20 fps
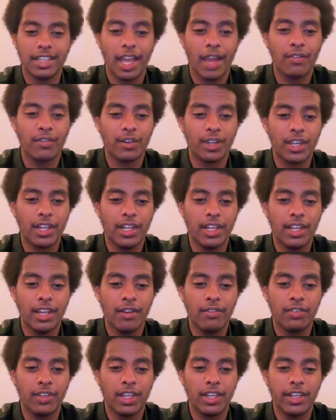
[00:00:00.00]
of
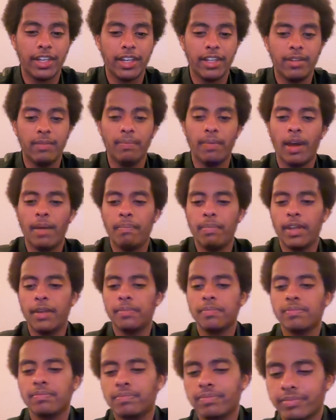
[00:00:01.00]
Kylian Mbappe.
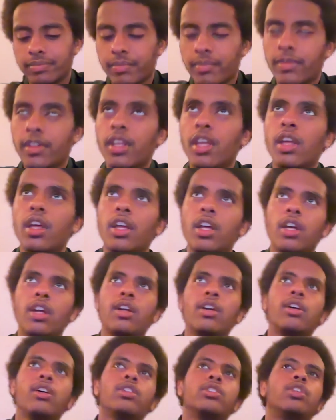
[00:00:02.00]

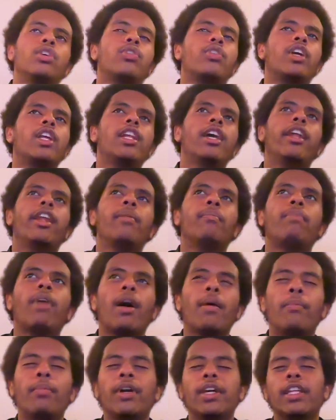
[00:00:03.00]
So Kylian
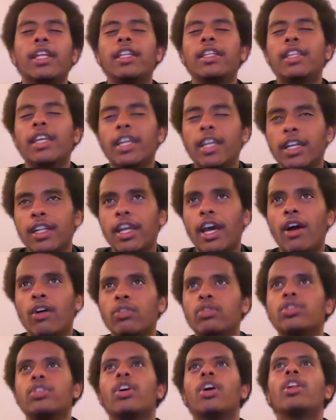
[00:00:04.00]
Mbappe did
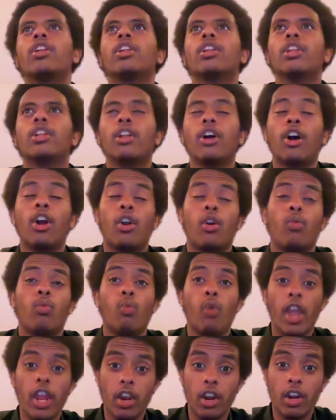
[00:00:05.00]
announce a,
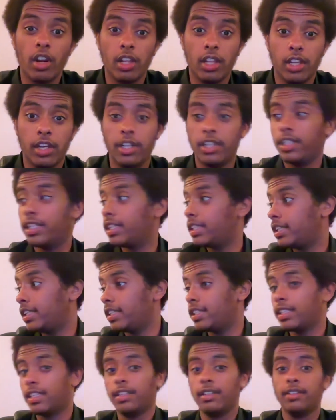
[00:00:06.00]
way earlier in the
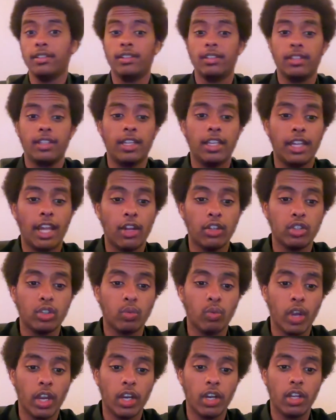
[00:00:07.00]
season. He announced
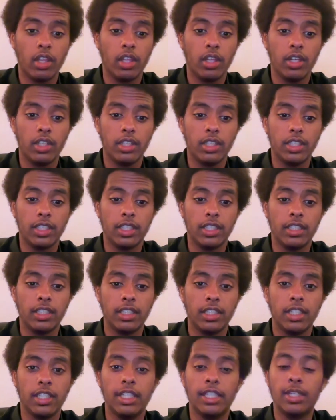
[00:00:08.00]
way earlier in the
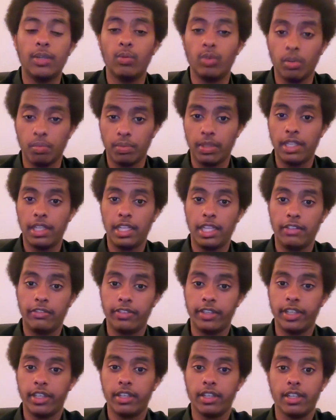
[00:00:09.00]
season he will be
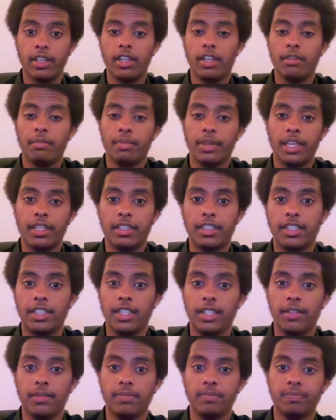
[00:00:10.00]
leaving PSG.